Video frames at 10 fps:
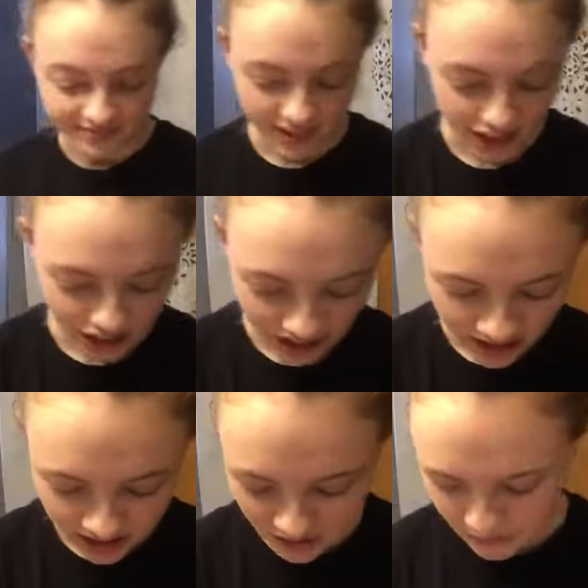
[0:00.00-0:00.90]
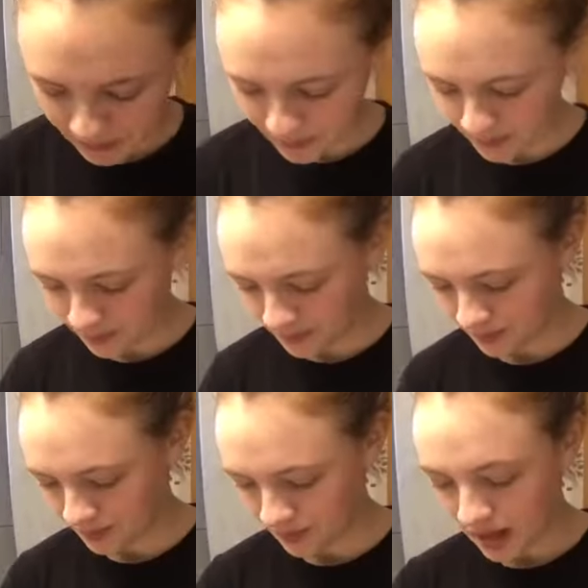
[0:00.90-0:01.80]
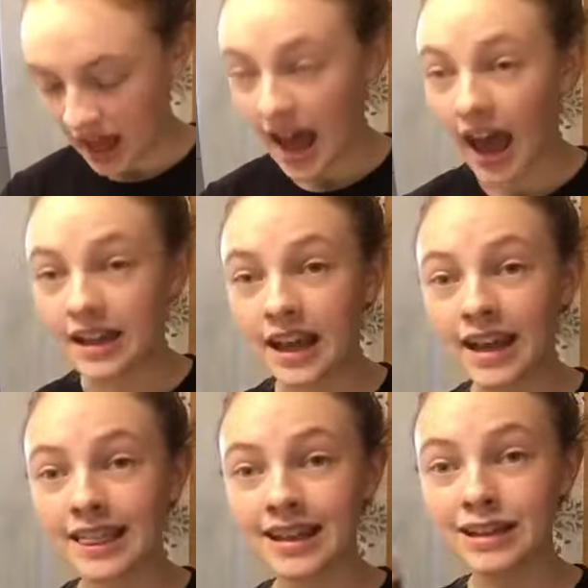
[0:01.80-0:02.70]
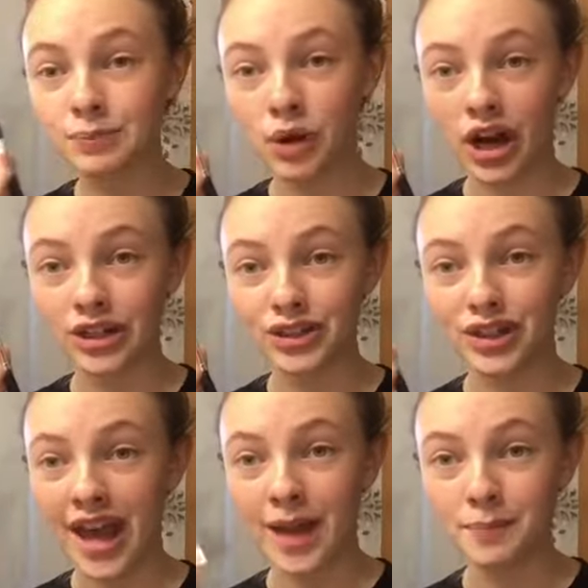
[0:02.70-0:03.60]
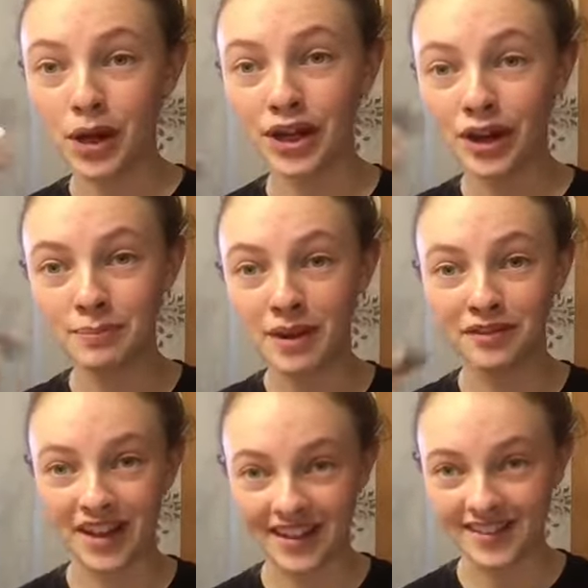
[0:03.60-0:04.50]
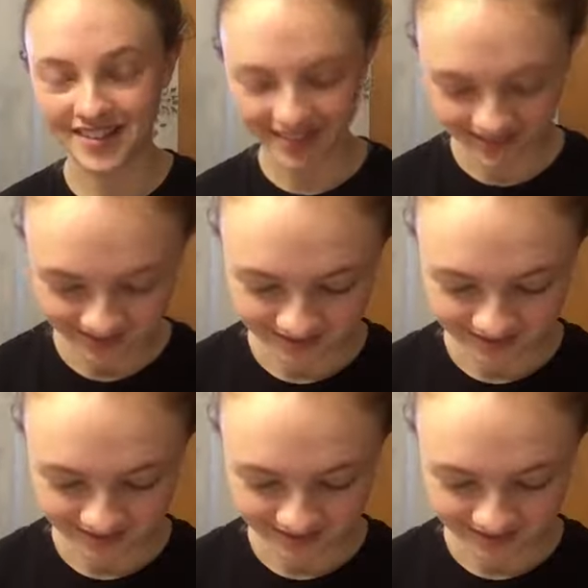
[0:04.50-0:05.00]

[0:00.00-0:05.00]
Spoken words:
what you gonna do? I take this brush and put it on my face.